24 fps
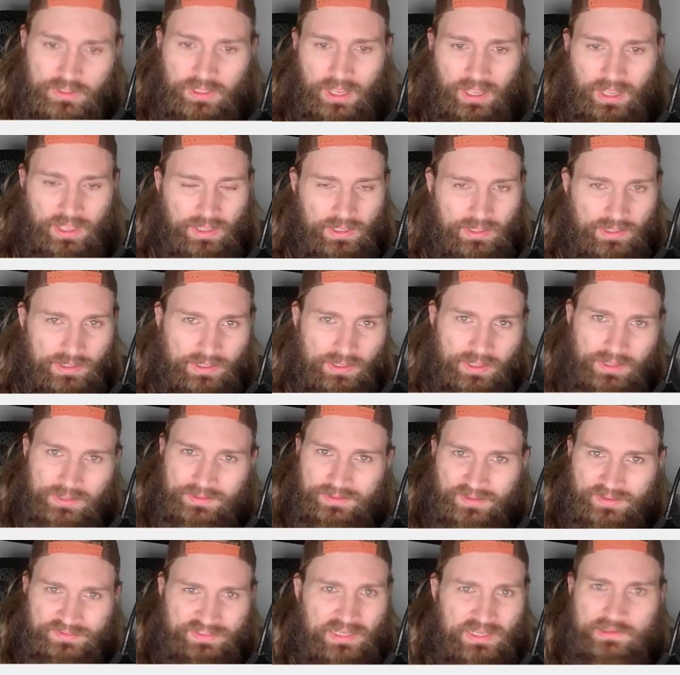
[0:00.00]

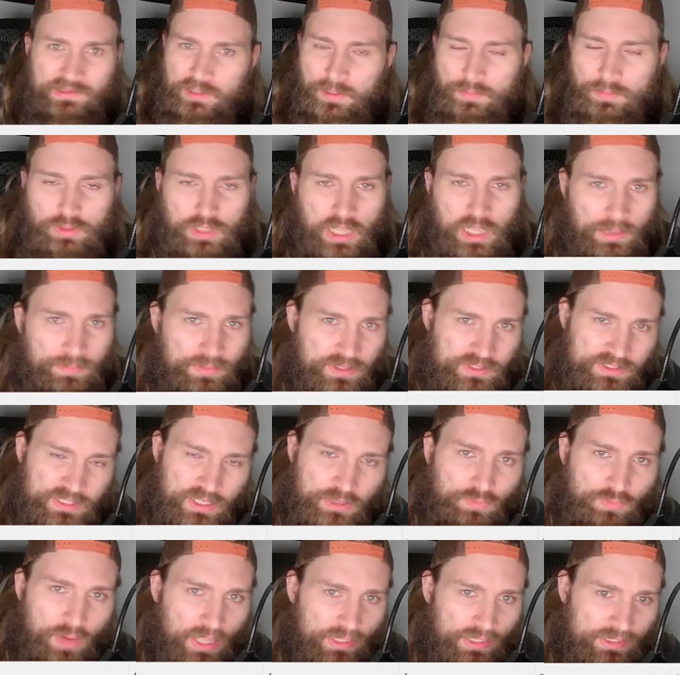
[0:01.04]
I got a couple comments
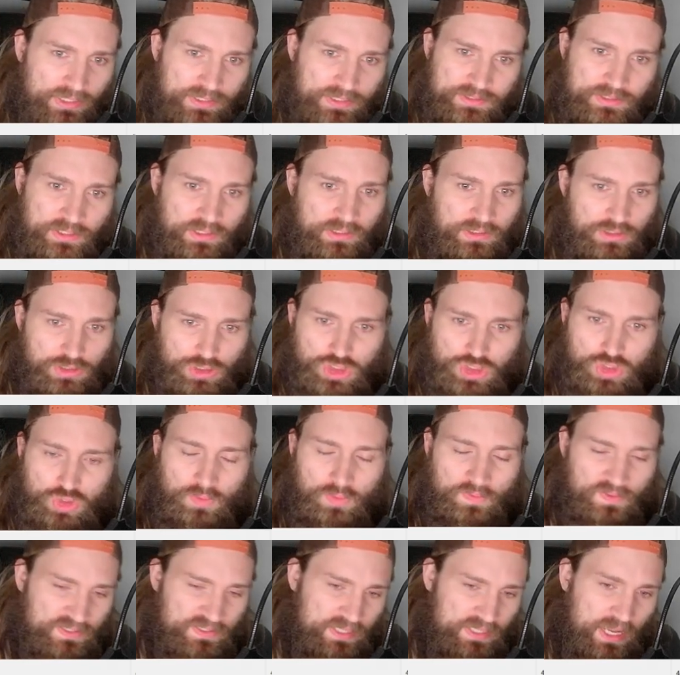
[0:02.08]
saying Radke is going to destroy
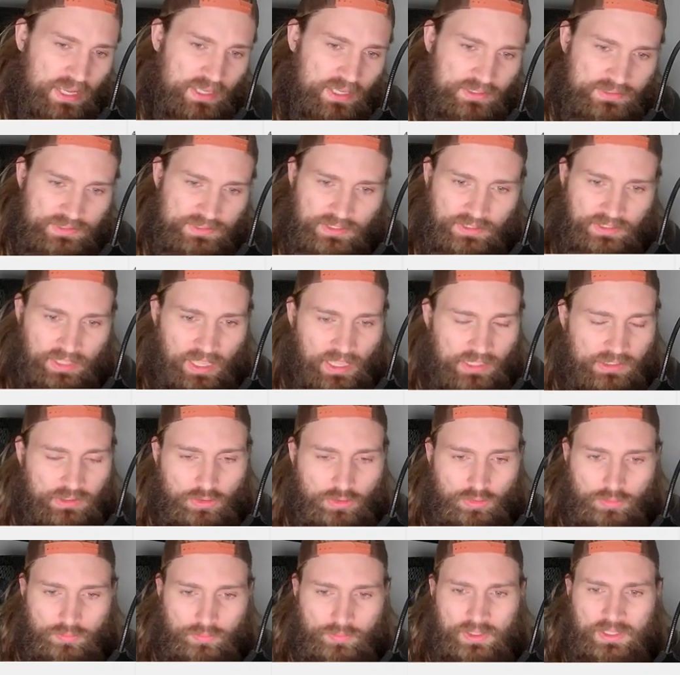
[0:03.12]
this guy. He's going to
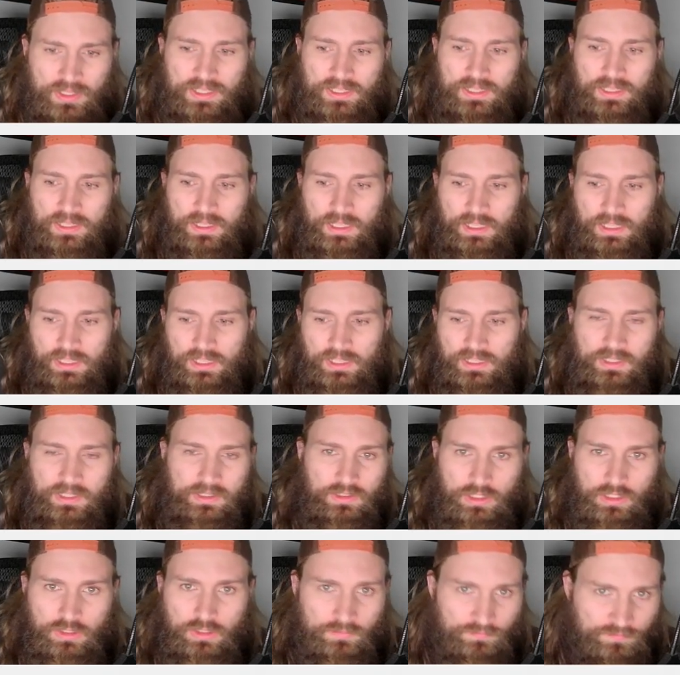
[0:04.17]
KO him.
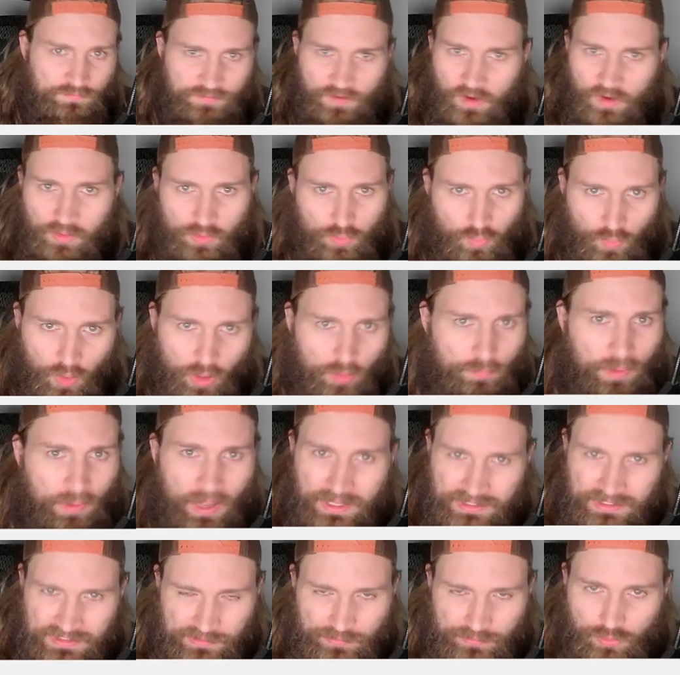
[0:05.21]
And very well
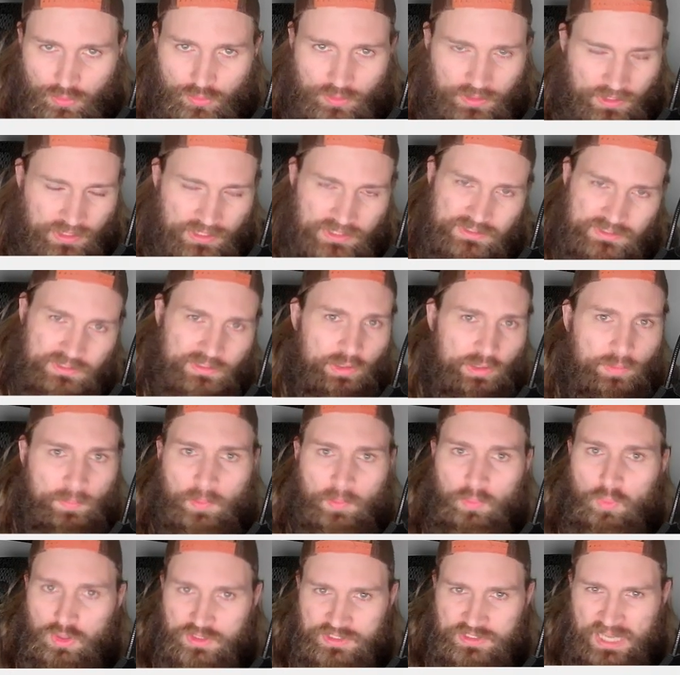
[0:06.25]
possible. He is a little bit
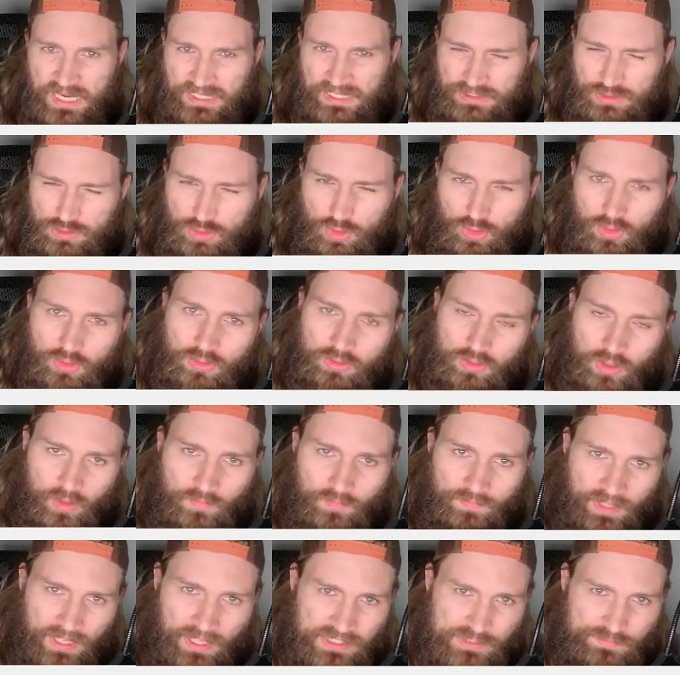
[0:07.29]
more technical on
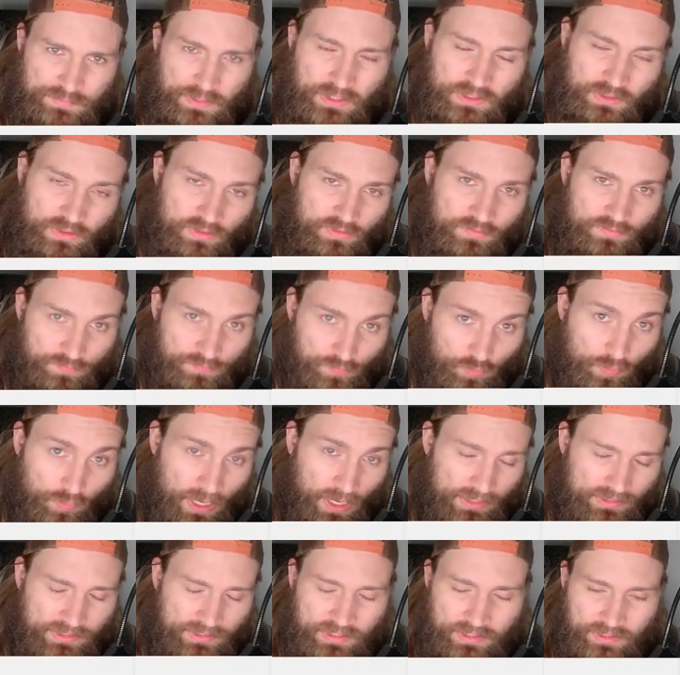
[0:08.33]
the aspect of for
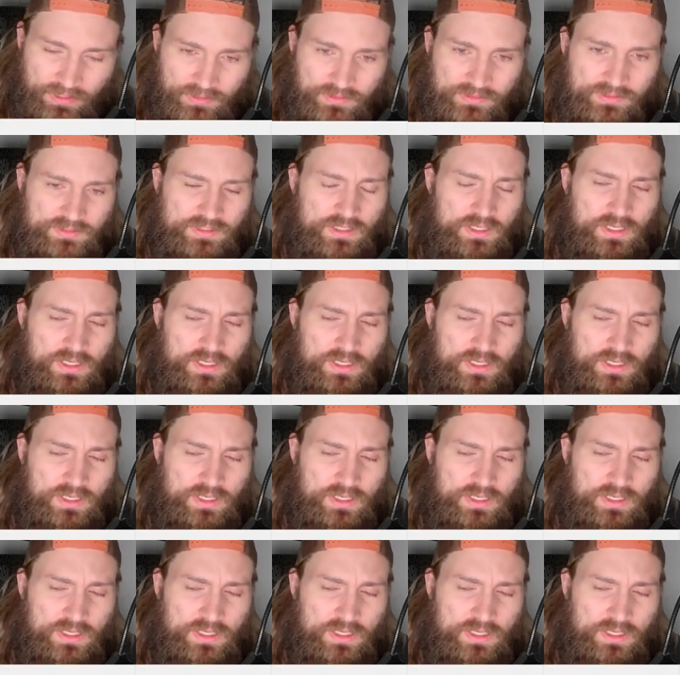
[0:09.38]
Radke is.